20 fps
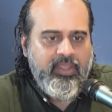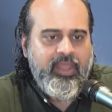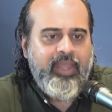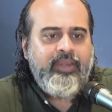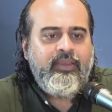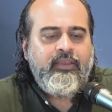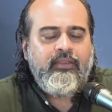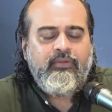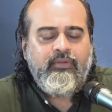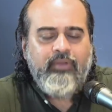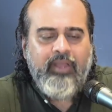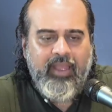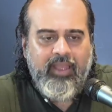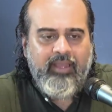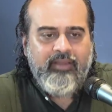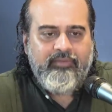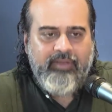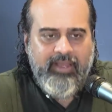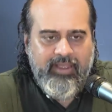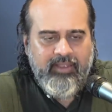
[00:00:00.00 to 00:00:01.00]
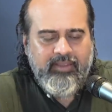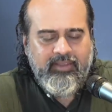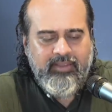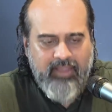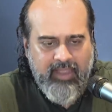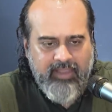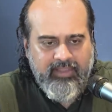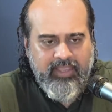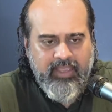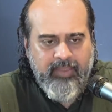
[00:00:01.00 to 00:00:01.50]
Can you have,
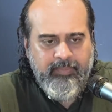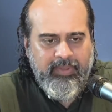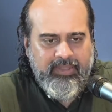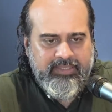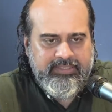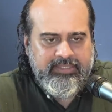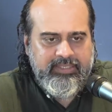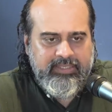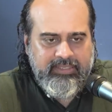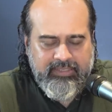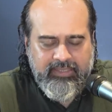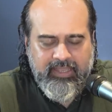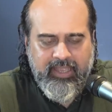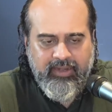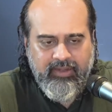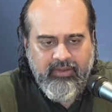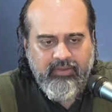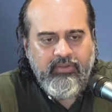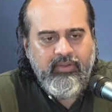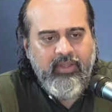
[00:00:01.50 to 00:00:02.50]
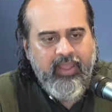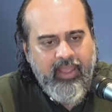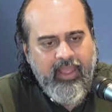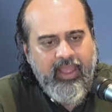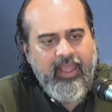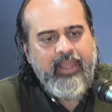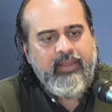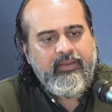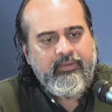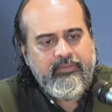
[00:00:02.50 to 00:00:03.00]
I keep asking, can you
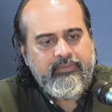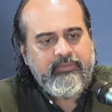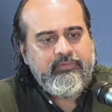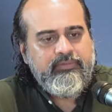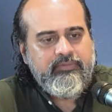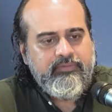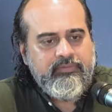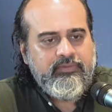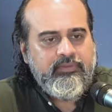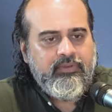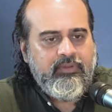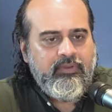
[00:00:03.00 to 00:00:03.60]
have